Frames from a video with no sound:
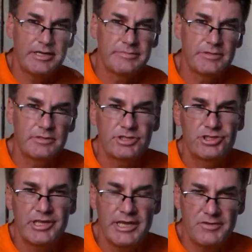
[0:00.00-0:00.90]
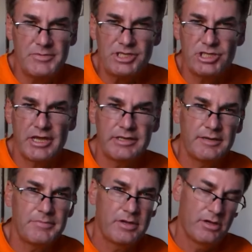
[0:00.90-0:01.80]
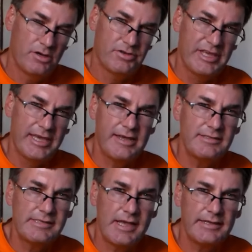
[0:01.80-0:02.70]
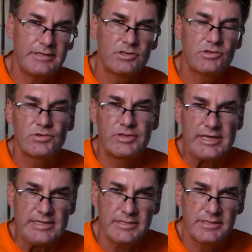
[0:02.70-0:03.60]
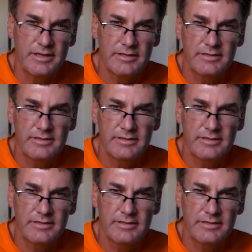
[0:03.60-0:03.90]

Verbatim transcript: animal should ever be chained up on the outside or the inside.